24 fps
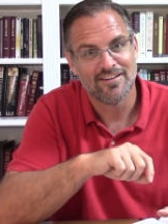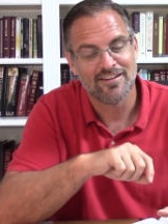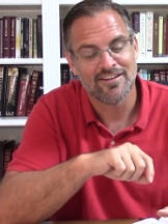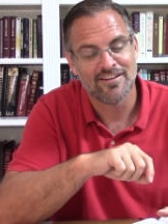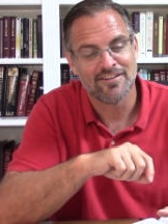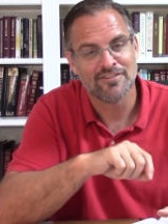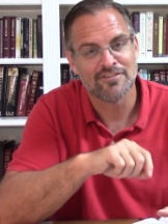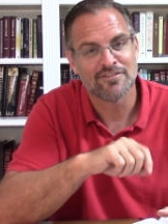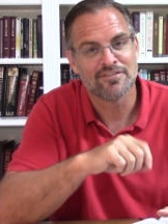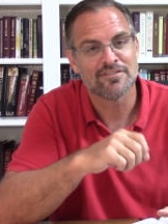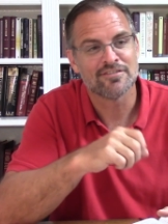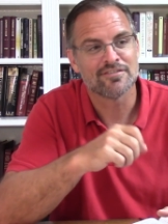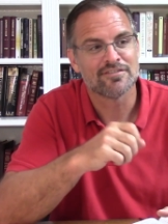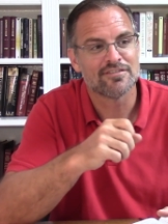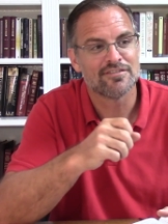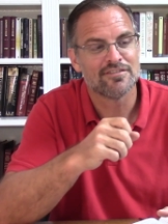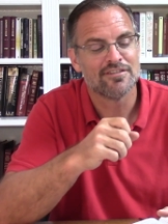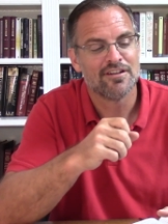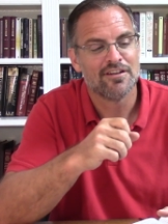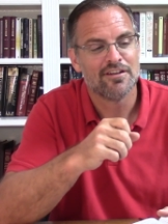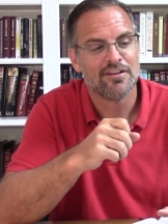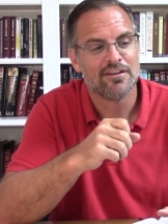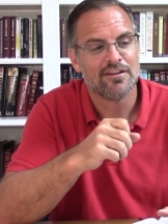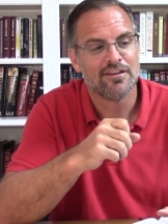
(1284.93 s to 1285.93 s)
And you're just
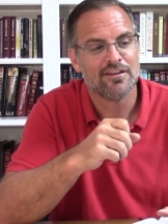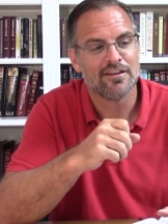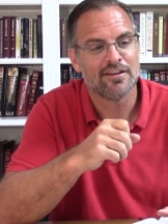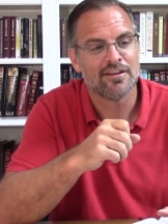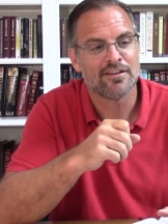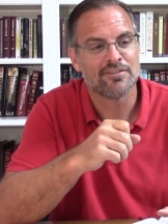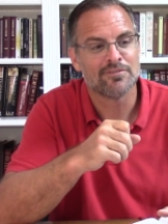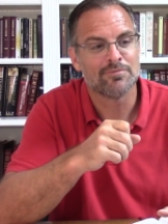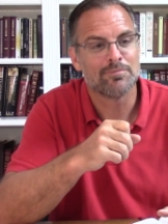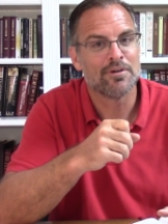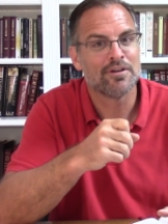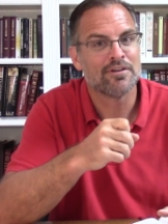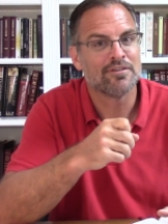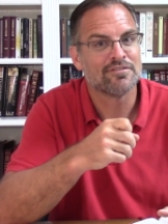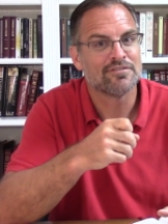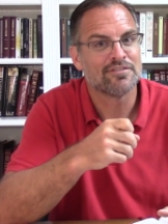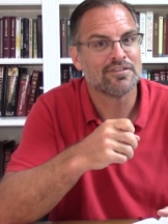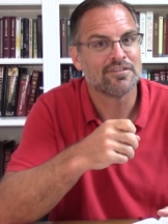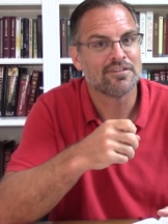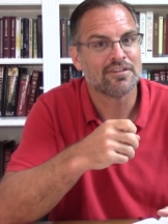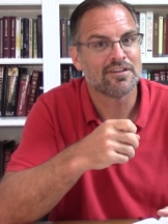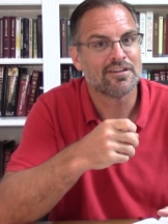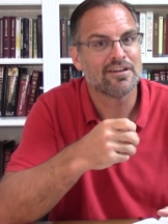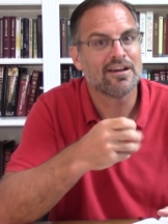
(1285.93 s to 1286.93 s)

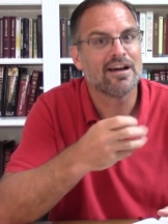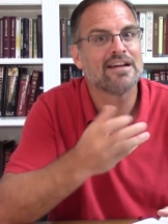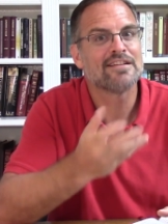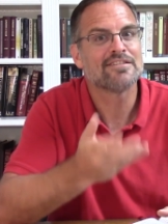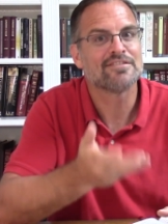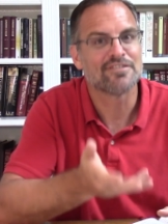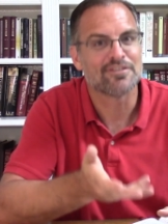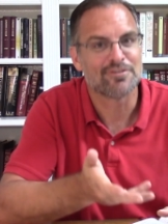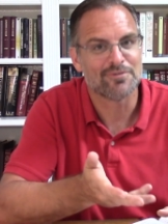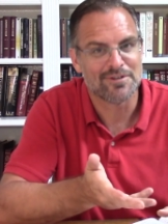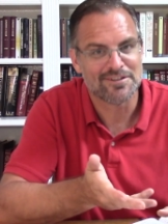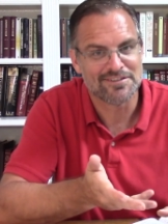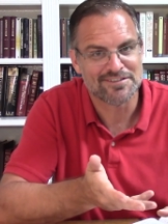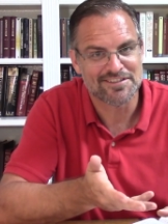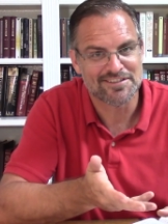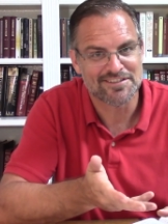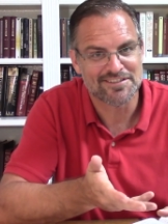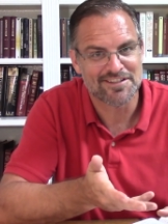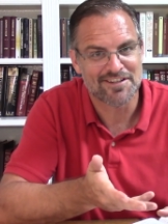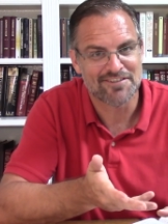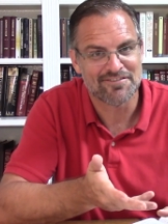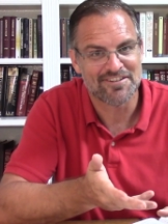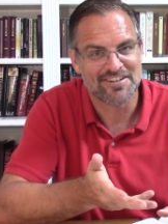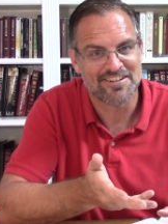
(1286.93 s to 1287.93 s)
experiencing the consequences
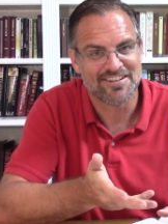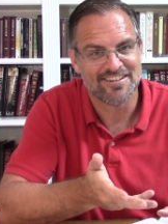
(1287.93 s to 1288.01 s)
of it.